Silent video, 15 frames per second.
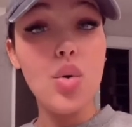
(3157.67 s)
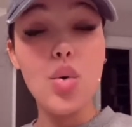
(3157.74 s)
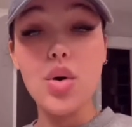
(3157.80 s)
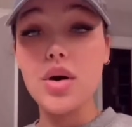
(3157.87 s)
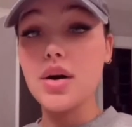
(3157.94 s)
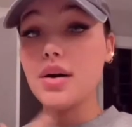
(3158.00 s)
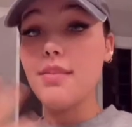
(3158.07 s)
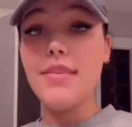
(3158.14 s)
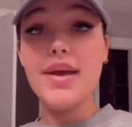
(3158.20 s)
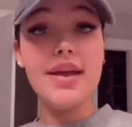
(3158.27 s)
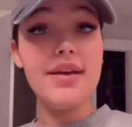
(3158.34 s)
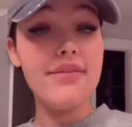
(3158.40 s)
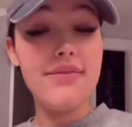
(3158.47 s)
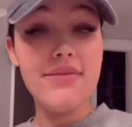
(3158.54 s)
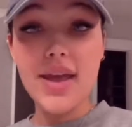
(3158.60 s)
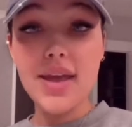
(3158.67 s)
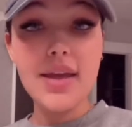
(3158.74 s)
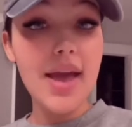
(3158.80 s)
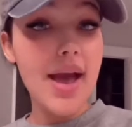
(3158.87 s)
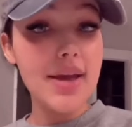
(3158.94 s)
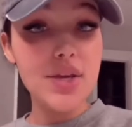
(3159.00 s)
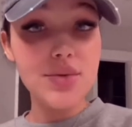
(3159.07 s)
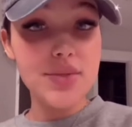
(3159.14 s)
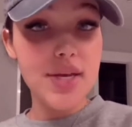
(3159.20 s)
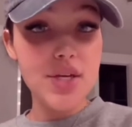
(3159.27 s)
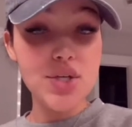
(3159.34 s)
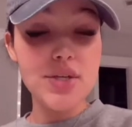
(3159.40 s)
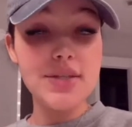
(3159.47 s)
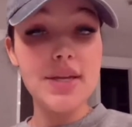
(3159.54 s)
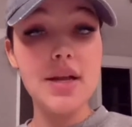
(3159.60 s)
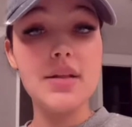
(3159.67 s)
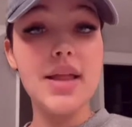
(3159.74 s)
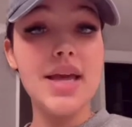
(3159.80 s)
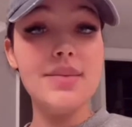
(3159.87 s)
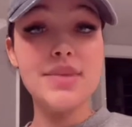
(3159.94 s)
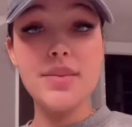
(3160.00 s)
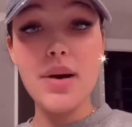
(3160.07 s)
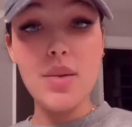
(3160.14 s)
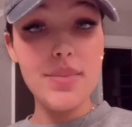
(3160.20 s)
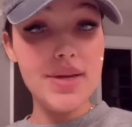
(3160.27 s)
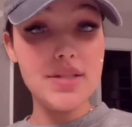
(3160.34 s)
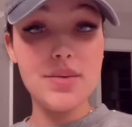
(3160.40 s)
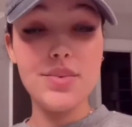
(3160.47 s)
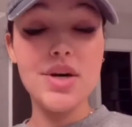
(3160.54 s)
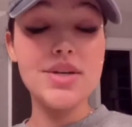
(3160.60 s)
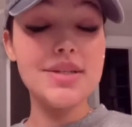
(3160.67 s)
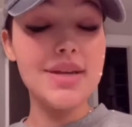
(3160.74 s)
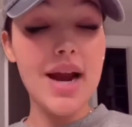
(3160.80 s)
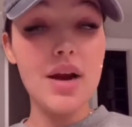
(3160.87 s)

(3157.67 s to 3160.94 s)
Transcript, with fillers: or make fake accusations and claims about me as a person.